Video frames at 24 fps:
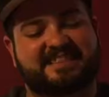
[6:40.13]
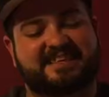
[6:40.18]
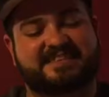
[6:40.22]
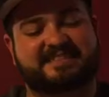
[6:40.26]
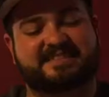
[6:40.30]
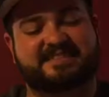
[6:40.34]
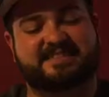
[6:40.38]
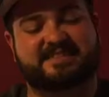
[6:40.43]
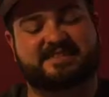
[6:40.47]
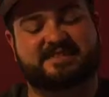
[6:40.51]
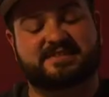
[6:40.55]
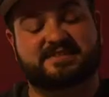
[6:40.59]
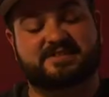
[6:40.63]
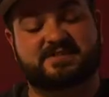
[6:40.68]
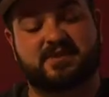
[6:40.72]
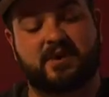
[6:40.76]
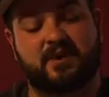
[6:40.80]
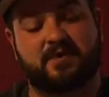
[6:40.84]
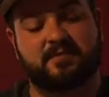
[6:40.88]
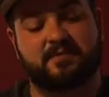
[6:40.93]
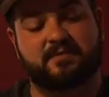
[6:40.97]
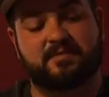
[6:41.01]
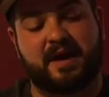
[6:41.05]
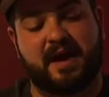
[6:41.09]
this
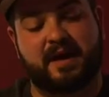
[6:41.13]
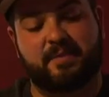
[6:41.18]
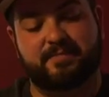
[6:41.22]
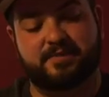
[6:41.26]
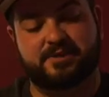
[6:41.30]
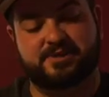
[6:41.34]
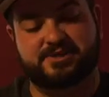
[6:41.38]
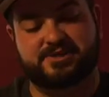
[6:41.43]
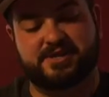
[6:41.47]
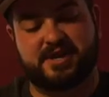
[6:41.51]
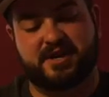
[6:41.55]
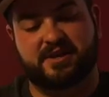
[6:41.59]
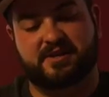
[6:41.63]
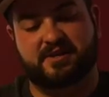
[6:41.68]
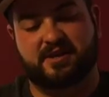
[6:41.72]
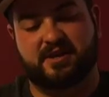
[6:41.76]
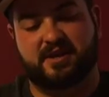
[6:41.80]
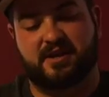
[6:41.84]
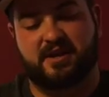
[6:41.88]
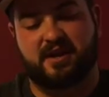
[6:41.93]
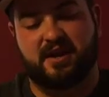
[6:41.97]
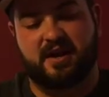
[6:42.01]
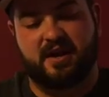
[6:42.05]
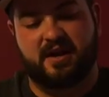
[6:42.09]
salt and pepper
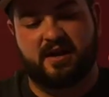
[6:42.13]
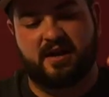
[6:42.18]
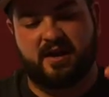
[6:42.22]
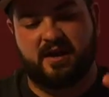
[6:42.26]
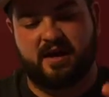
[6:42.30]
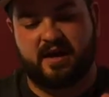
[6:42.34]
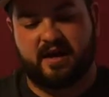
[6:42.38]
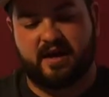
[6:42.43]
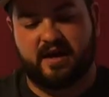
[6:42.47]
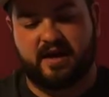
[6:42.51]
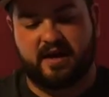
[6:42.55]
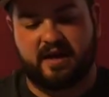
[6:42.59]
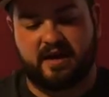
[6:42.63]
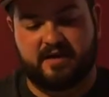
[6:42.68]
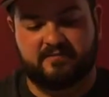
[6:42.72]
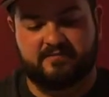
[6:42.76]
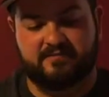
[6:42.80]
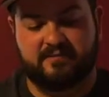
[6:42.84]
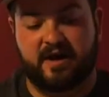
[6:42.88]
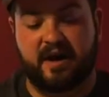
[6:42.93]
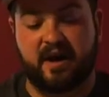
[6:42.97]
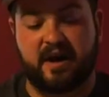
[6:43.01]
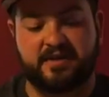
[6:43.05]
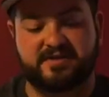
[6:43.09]
shaker of
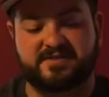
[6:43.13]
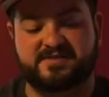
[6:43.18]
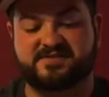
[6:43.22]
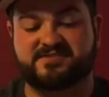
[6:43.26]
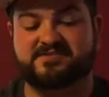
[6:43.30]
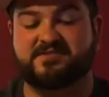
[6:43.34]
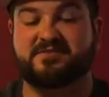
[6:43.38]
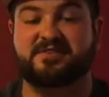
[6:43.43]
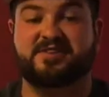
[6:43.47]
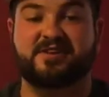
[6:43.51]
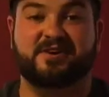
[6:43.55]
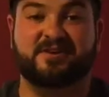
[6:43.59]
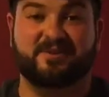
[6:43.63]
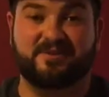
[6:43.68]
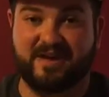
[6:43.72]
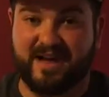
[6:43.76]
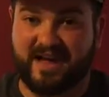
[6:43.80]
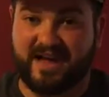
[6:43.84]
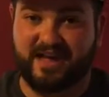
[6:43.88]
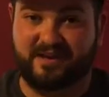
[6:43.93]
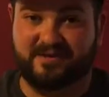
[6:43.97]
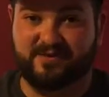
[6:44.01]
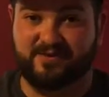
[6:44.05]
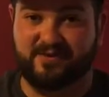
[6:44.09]
Han Solo
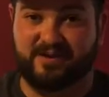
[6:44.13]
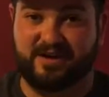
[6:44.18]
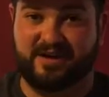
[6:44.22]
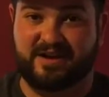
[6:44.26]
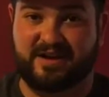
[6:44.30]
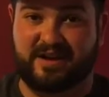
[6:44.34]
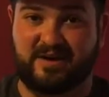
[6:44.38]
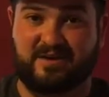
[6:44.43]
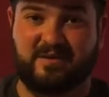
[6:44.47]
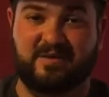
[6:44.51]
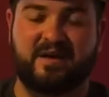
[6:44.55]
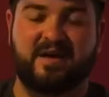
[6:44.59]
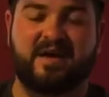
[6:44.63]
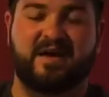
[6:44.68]
and Greedo.